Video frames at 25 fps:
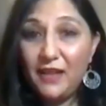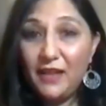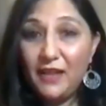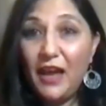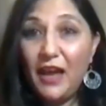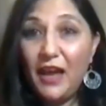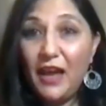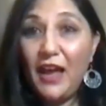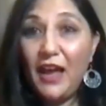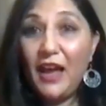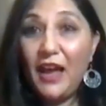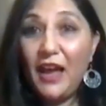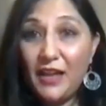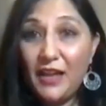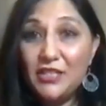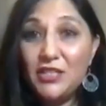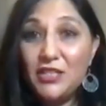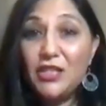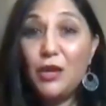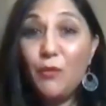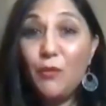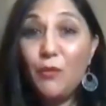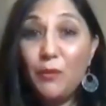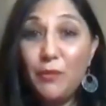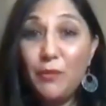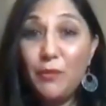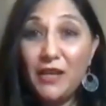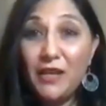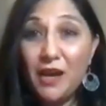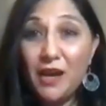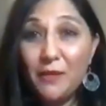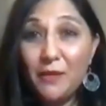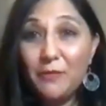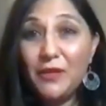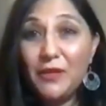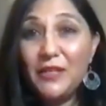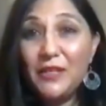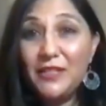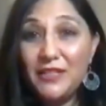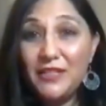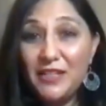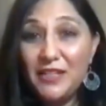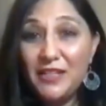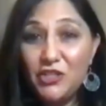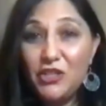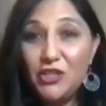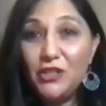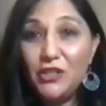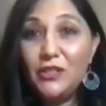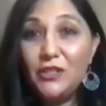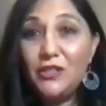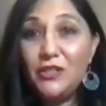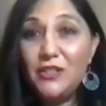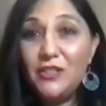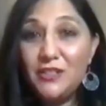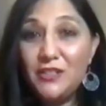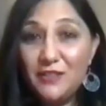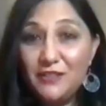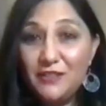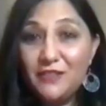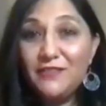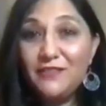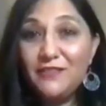And so we become conditioned.